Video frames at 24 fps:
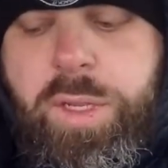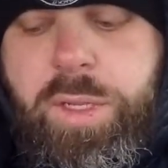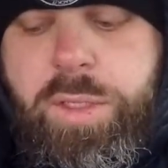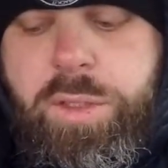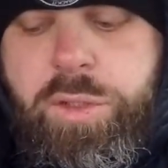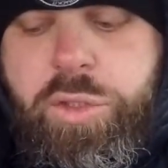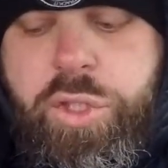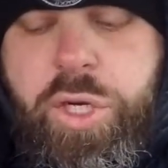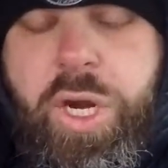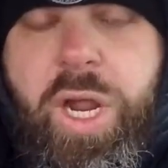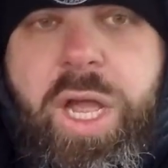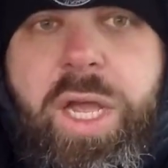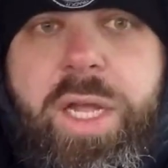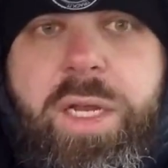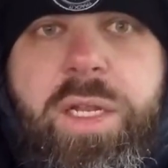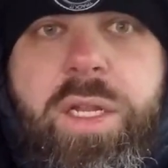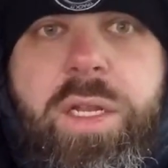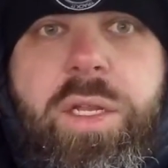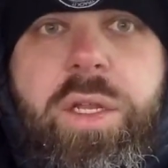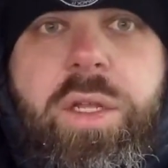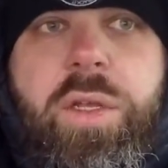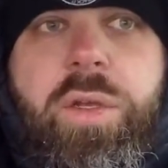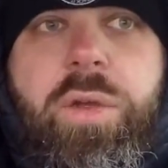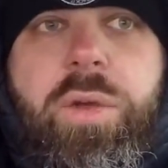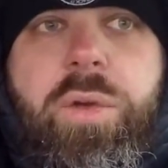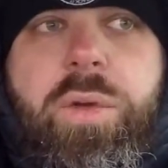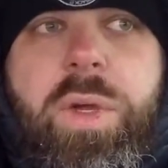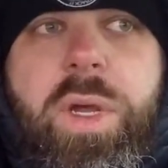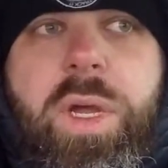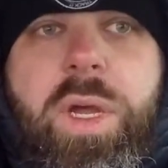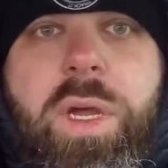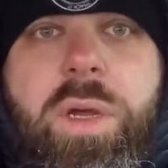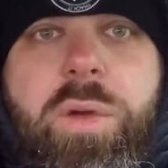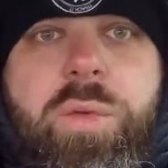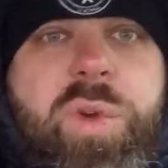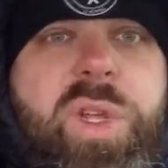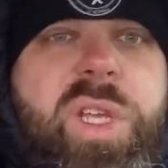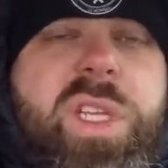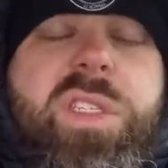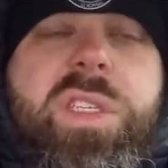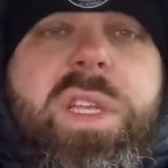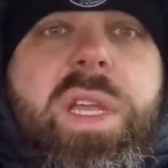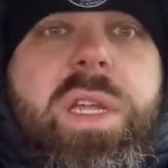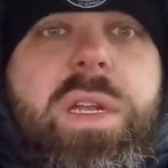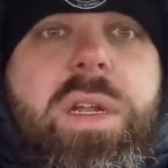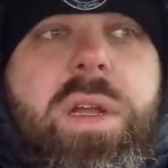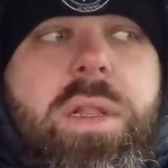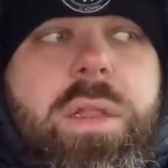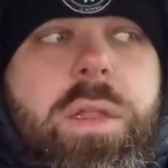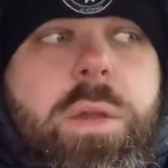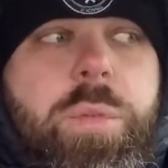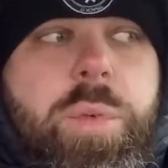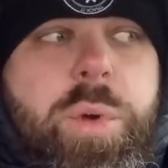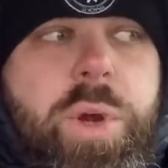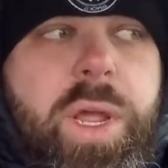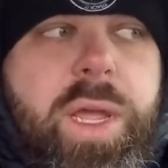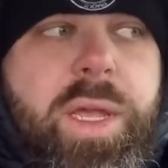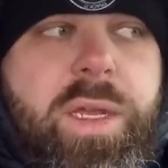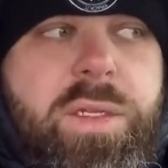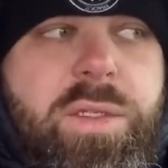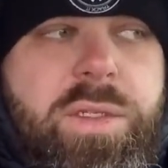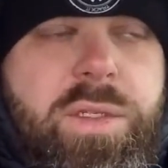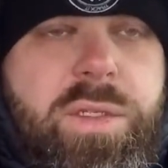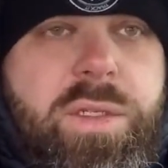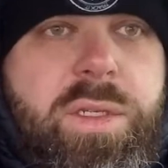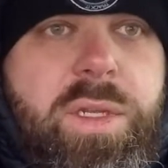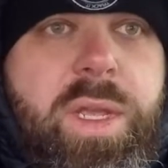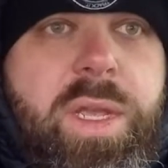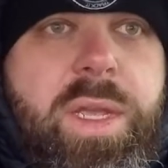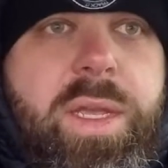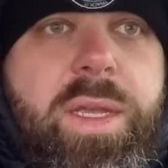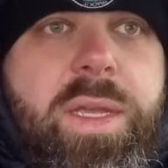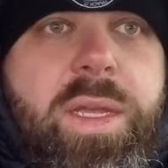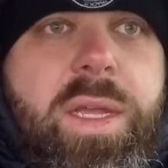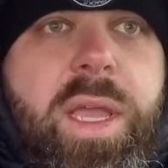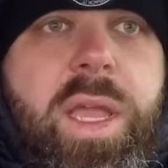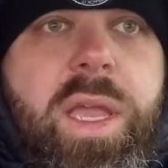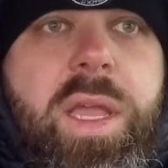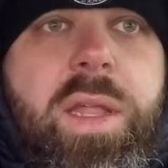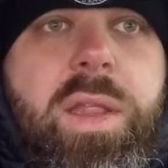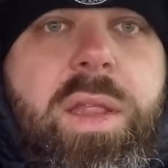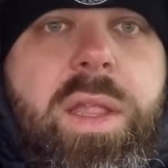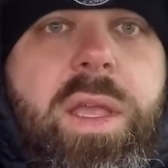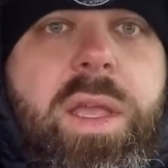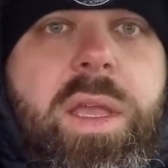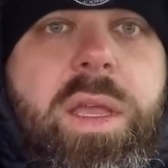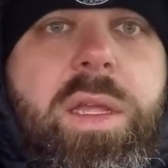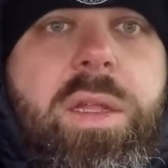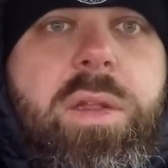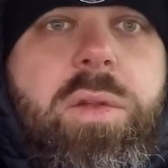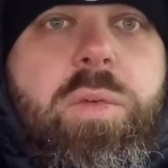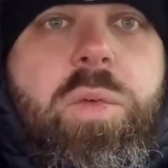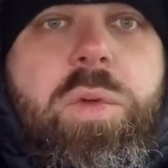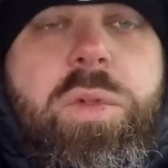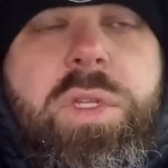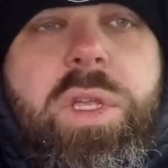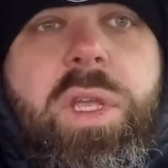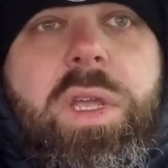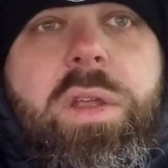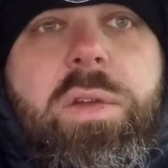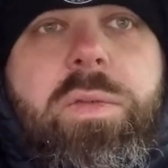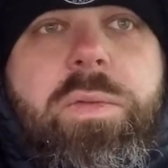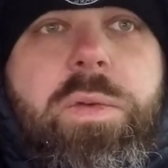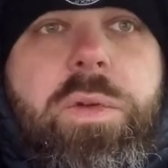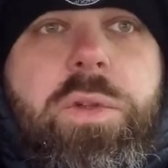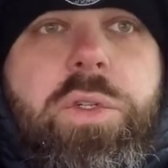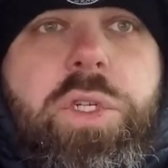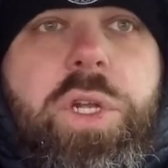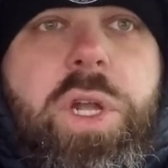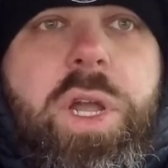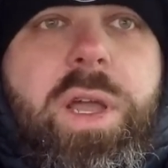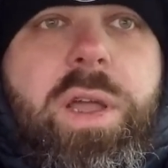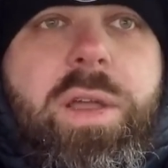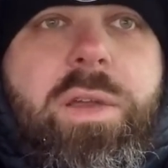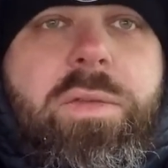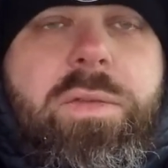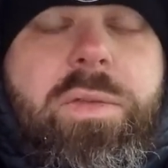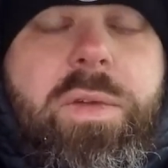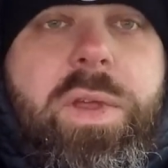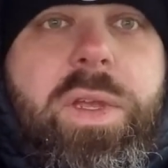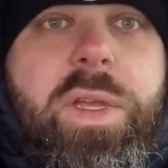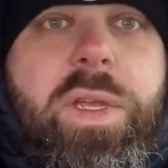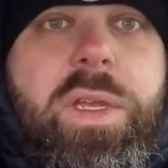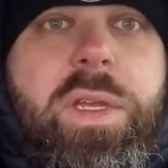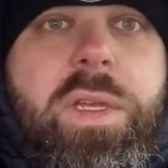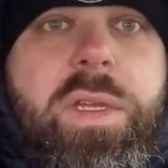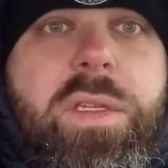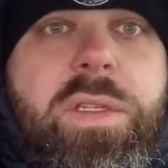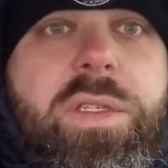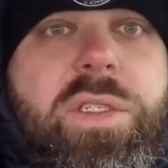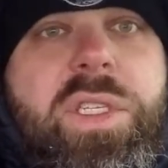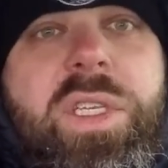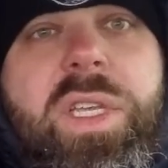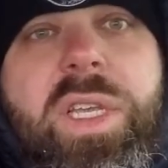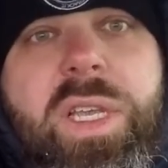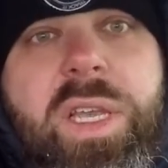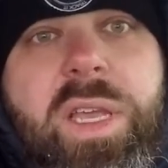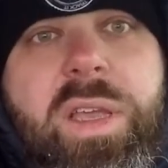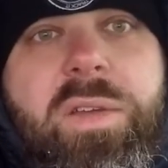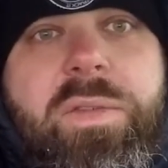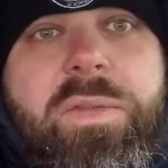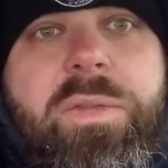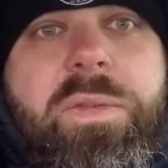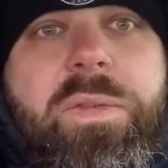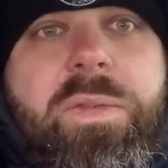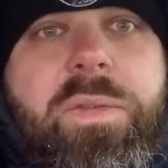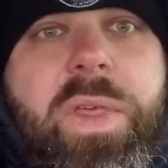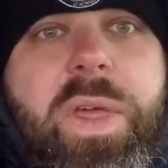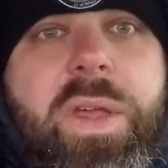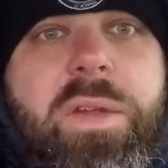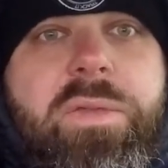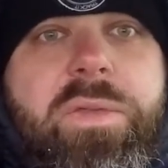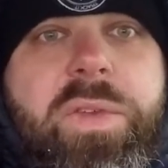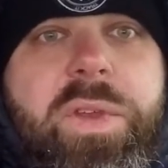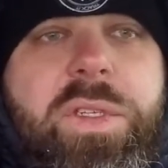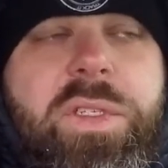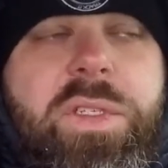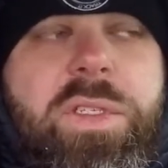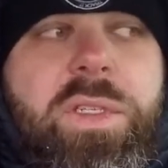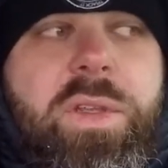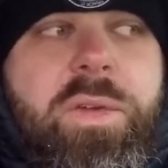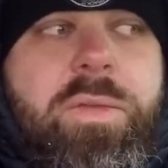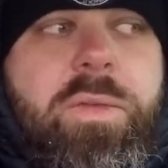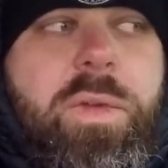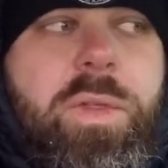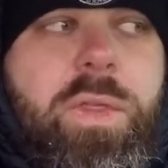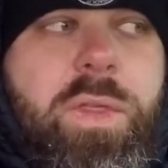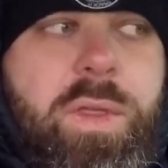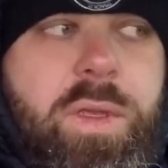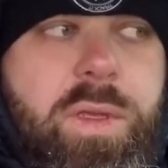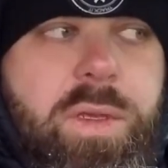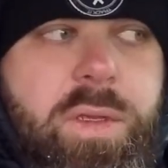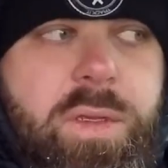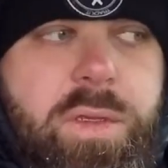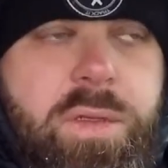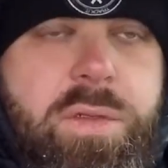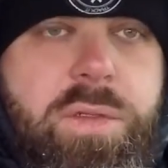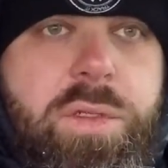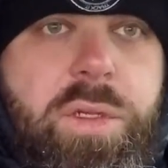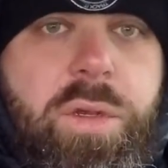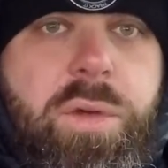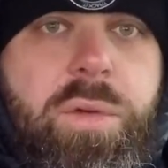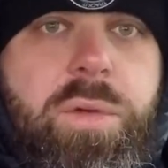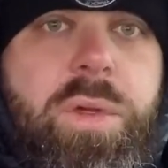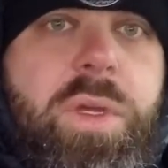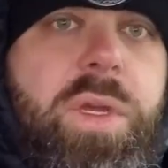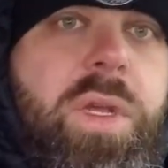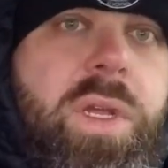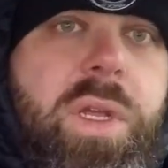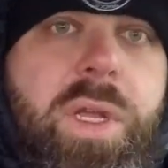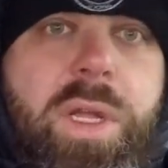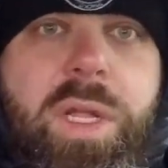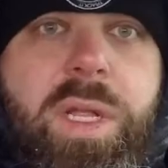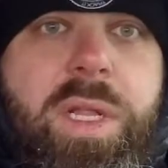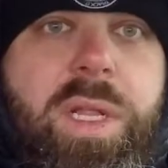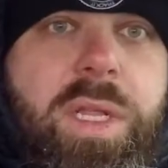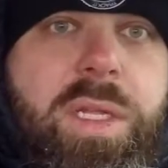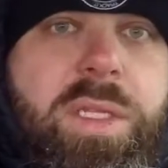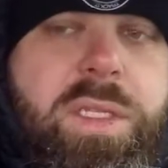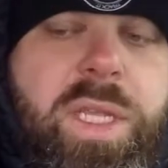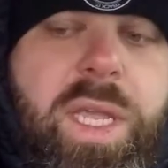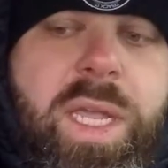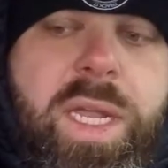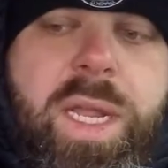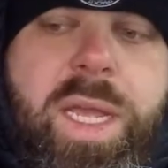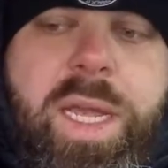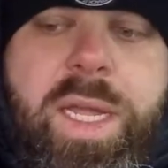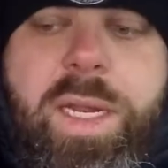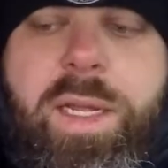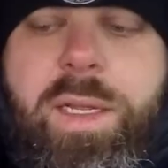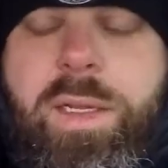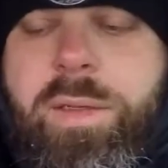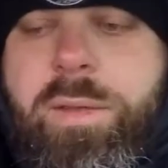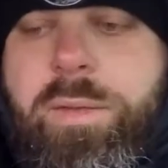try to do a reset on the brakes, and then we'll take it for a drive and see if that fixes everything. So let's get at it.